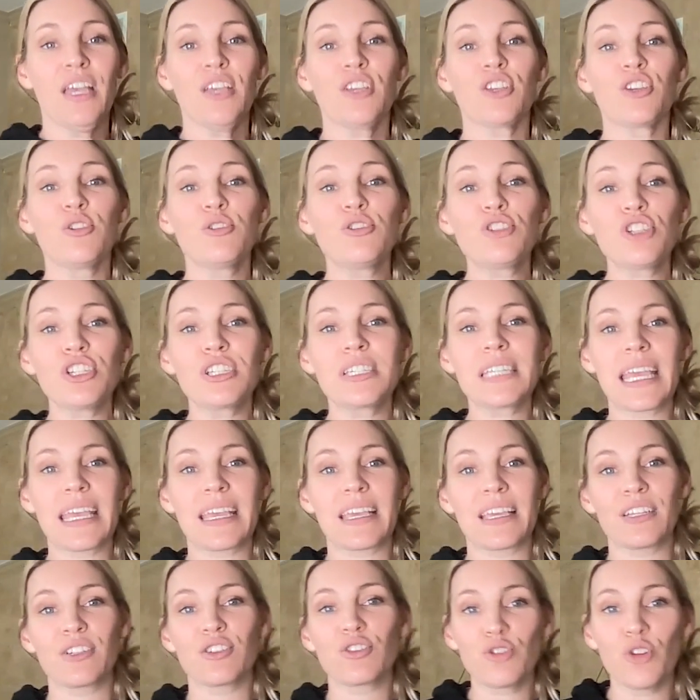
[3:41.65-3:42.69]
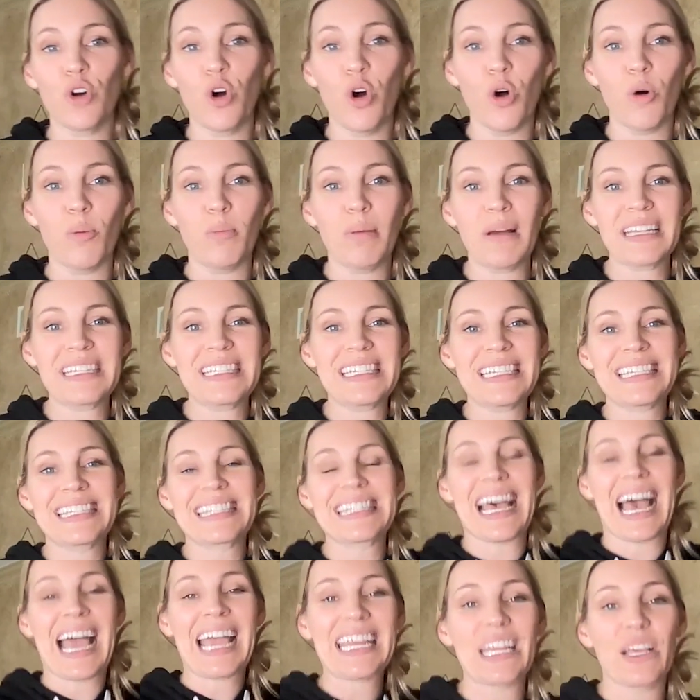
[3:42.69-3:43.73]
You should take control by
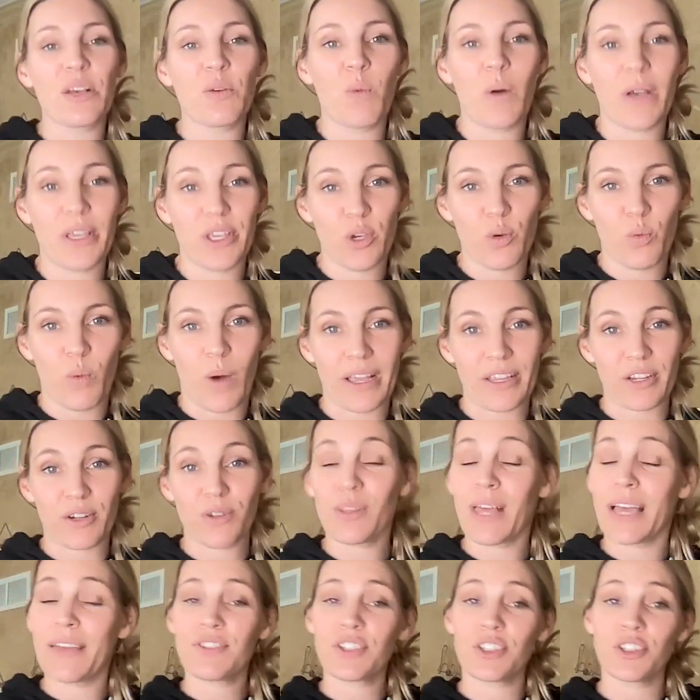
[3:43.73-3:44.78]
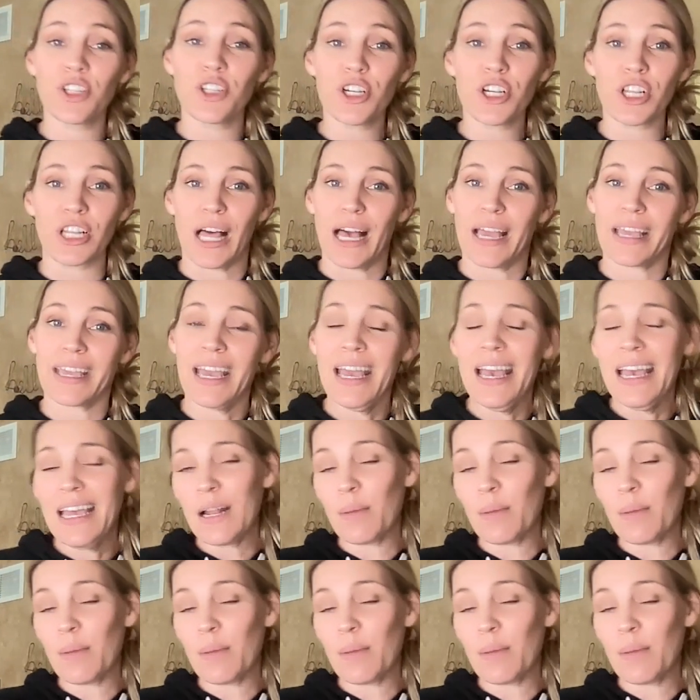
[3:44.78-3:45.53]
designing what you want your life to look like.